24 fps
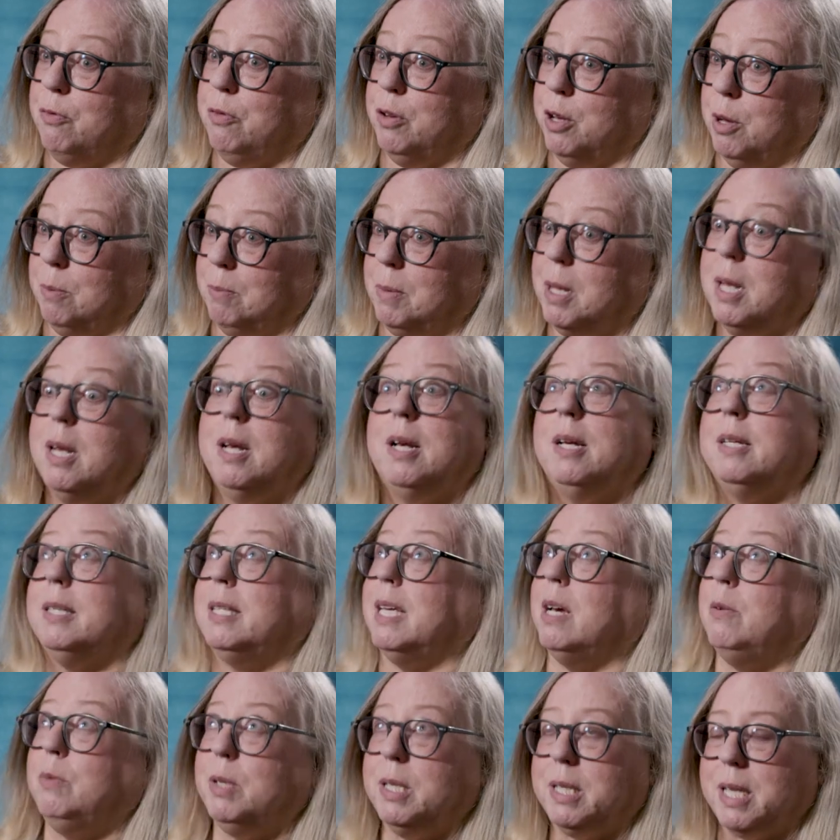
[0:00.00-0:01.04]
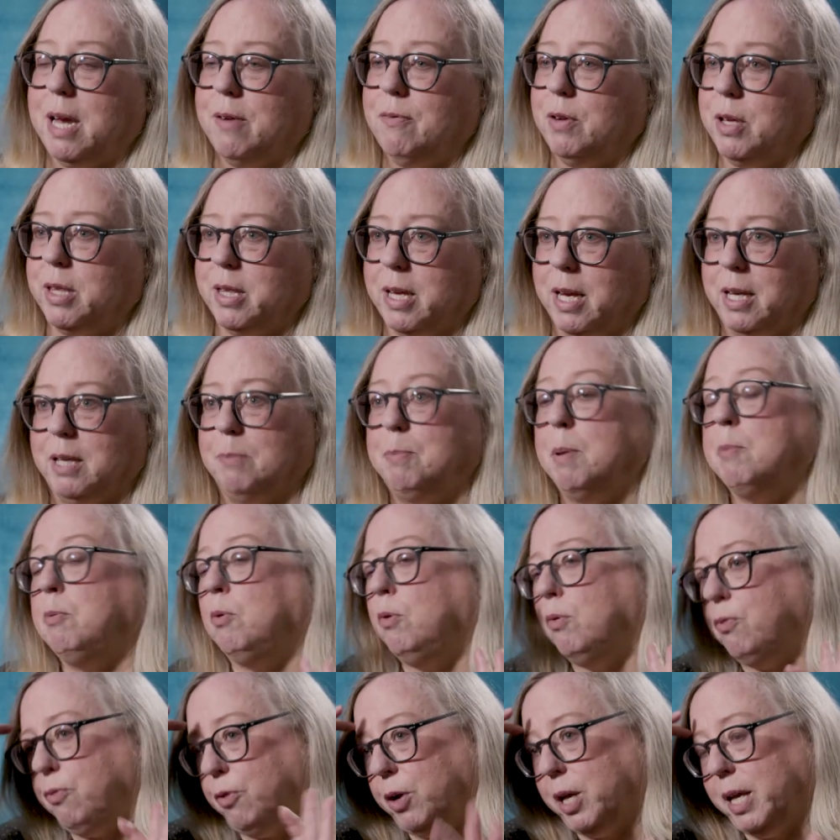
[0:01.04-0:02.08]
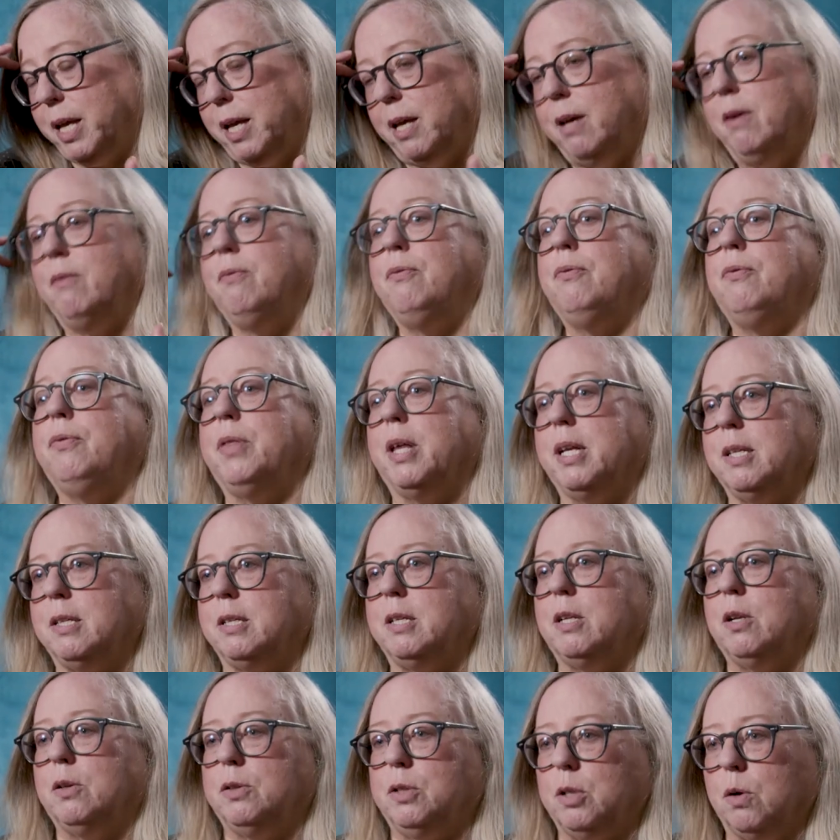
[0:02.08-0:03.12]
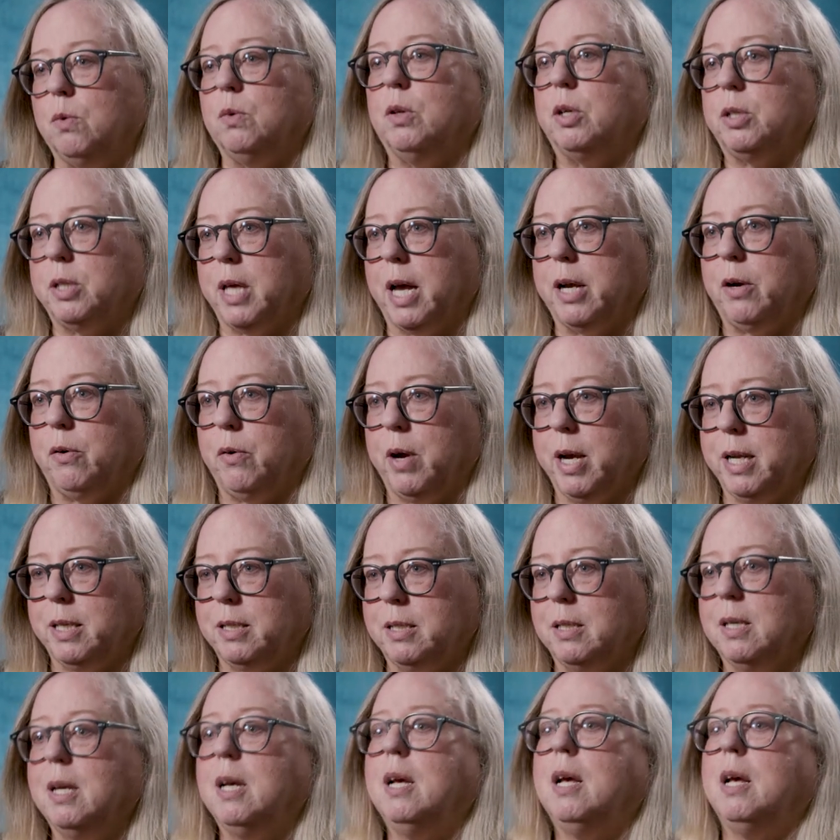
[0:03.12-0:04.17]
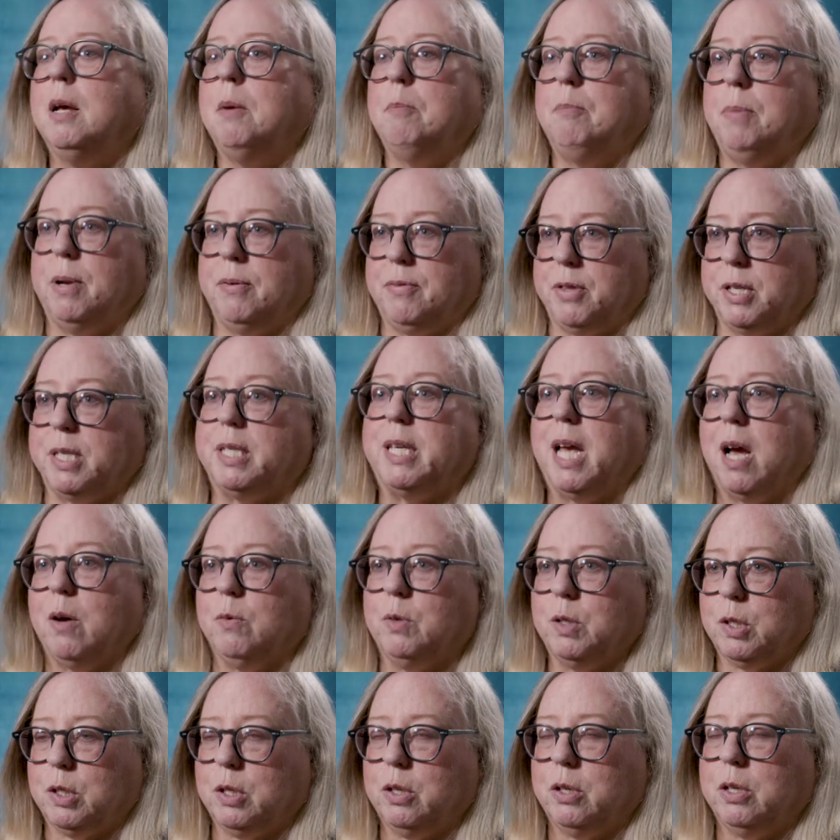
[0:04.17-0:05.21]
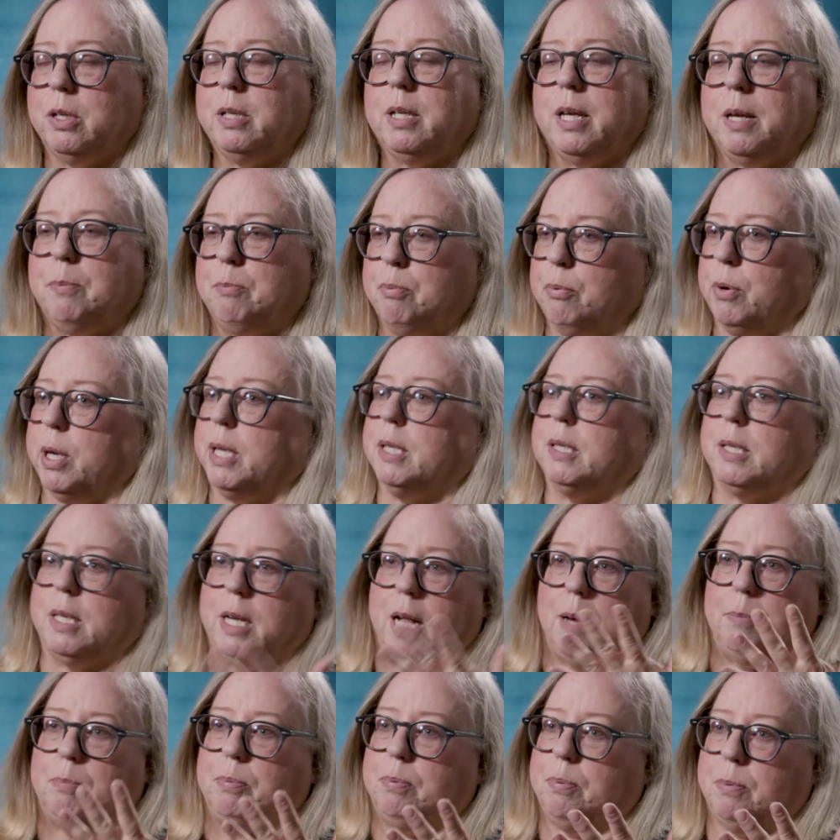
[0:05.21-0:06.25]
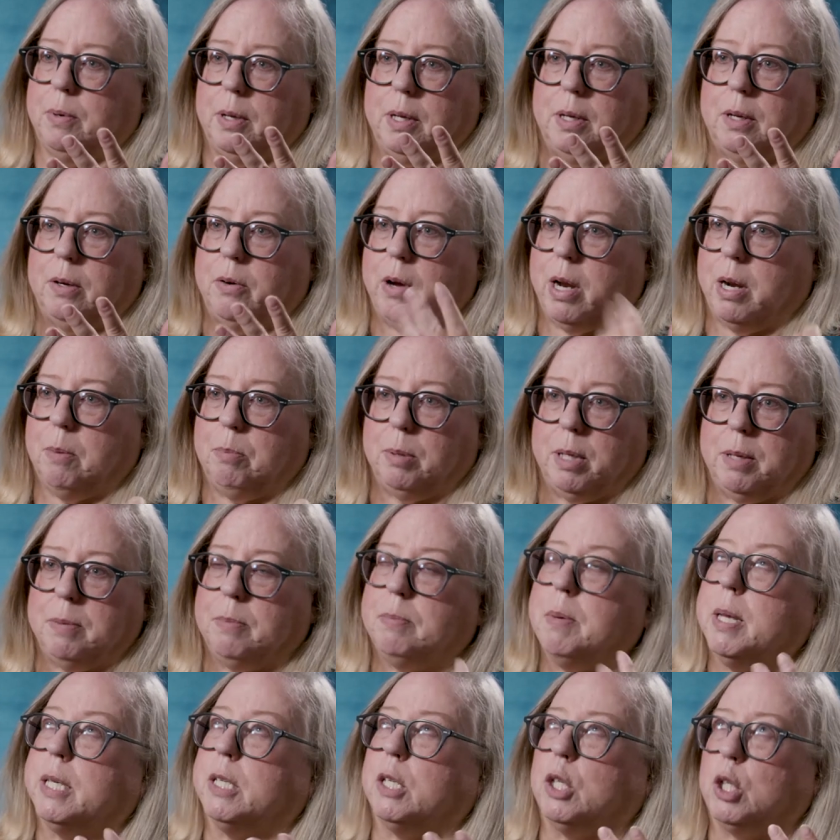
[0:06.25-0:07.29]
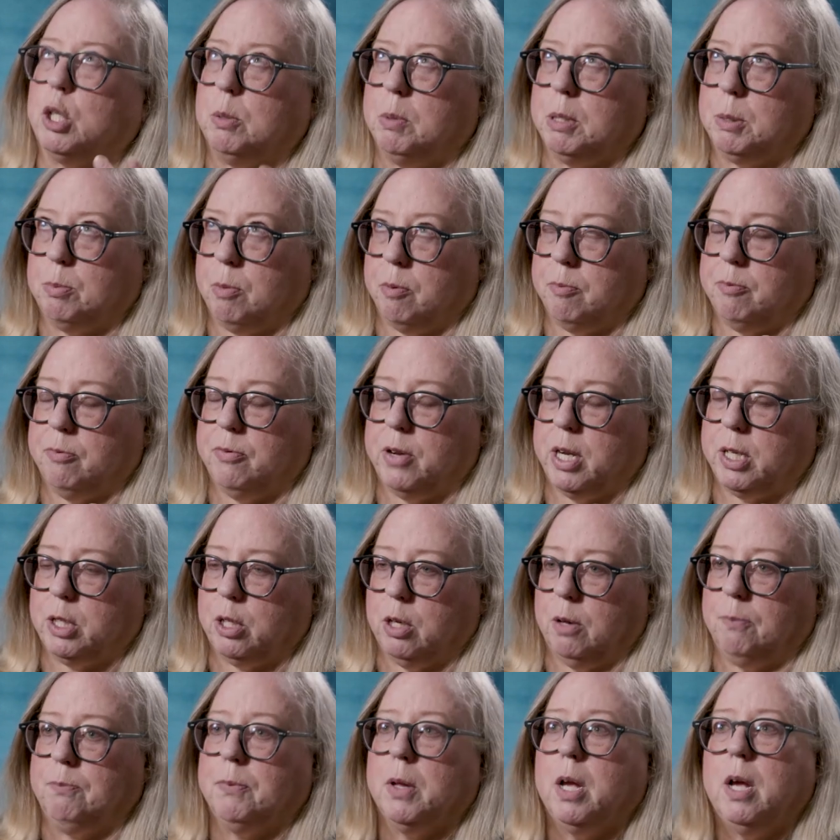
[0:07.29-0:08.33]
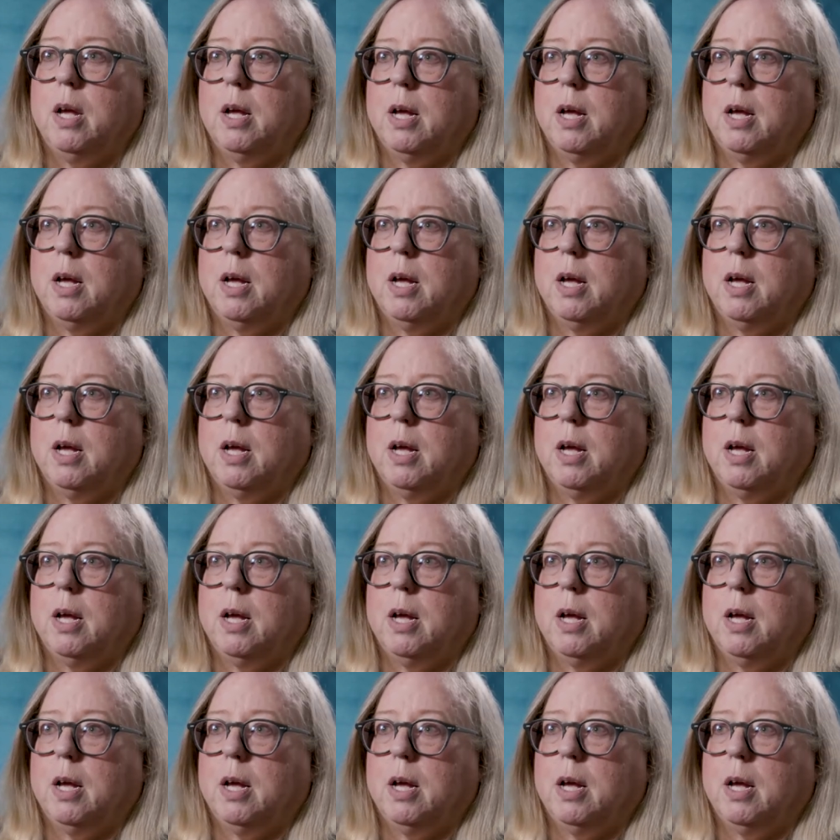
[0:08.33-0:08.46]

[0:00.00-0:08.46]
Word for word: film. Sound is everything. People will forgive things that don't look that great, but if the sound is good, it brings it up incredibly and makes it so much more professional.